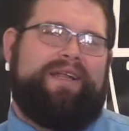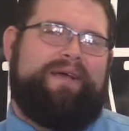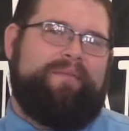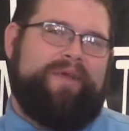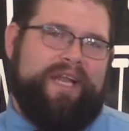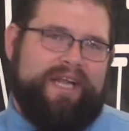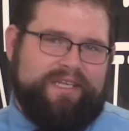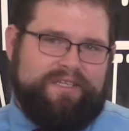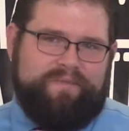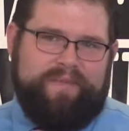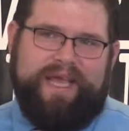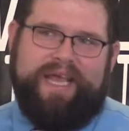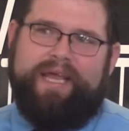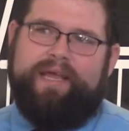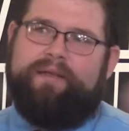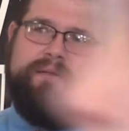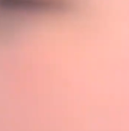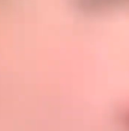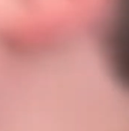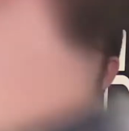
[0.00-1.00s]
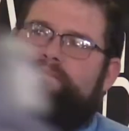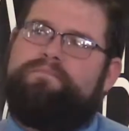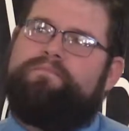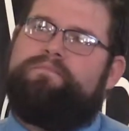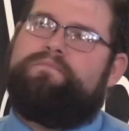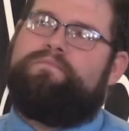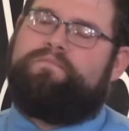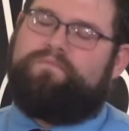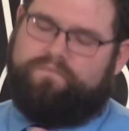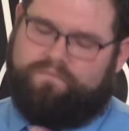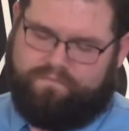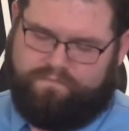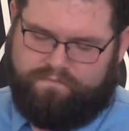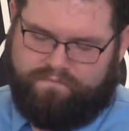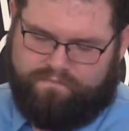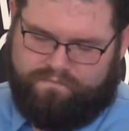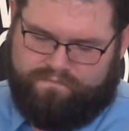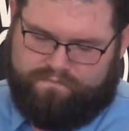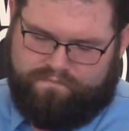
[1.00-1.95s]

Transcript: I mean, that's man. Yes, sir, brother.